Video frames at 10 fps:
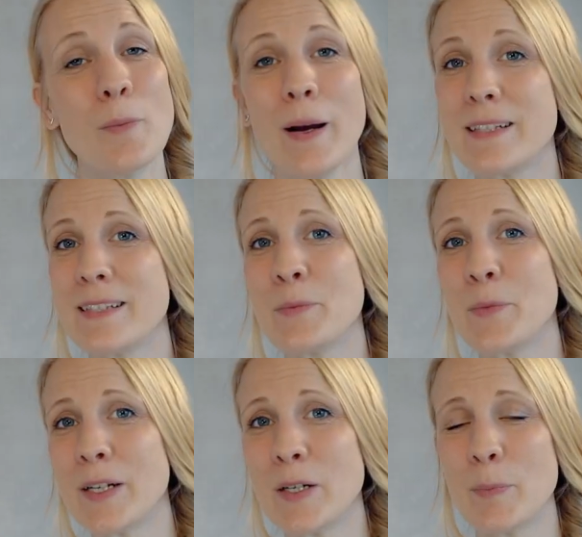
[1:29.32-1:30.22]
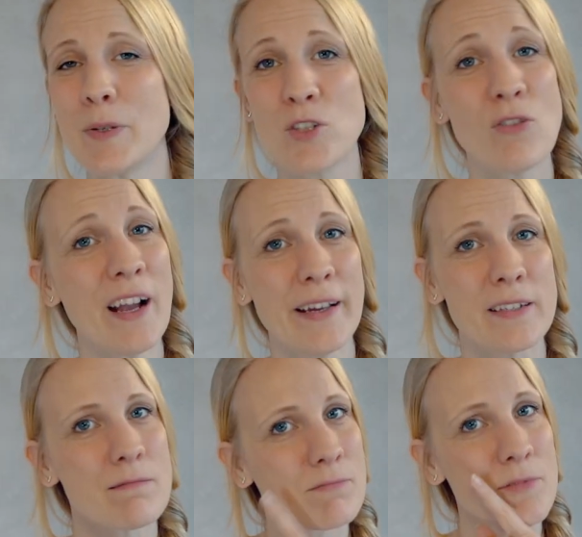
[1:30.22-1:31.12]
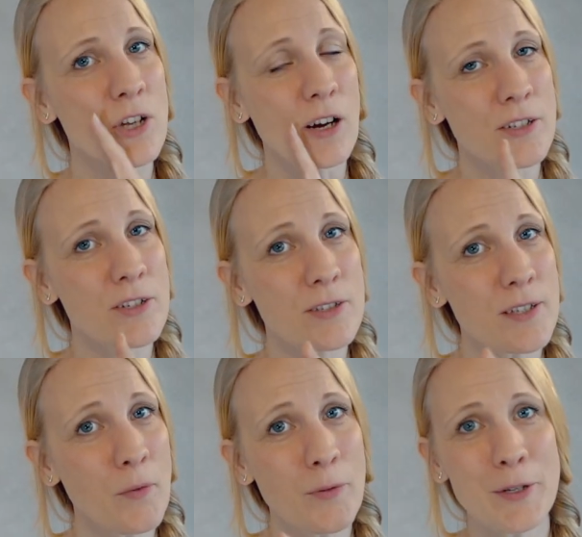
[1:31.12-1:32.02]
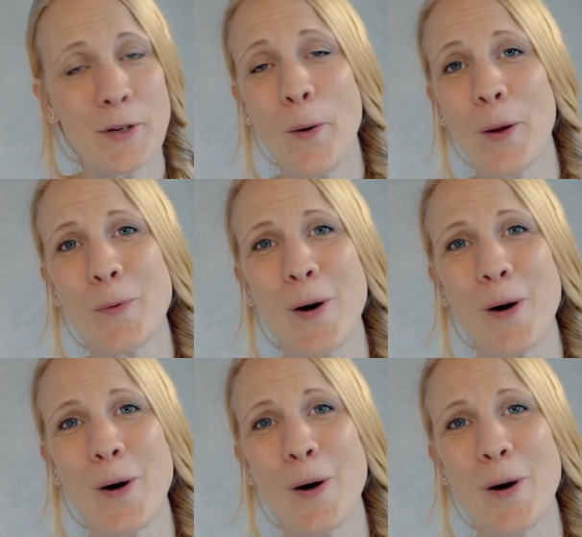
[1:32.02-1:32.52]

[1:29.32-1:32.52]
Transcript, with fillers: it might seem weird, but try it. Talk to yourself when you go on